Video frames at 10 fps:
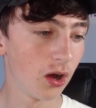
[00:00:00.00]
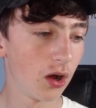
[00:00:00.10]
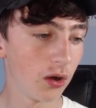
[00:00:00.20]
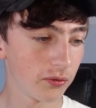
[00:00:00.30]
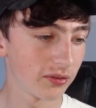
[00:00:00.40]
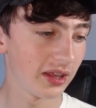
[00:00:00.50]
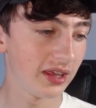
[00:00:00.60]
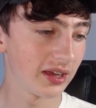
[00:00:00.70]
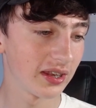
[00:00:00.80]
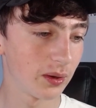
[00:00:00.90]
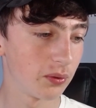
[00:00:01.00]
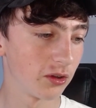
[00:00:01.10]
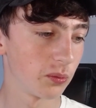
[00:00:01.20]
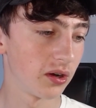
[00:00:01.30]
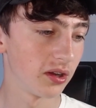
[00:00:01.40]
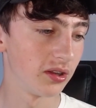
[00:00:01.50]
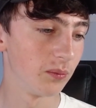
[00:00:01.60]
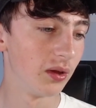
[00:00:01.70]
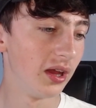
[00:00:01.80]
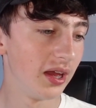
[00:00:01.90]
Hopefully he can now put this behind
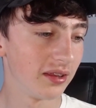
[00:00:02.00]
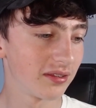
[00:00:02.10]
him. It's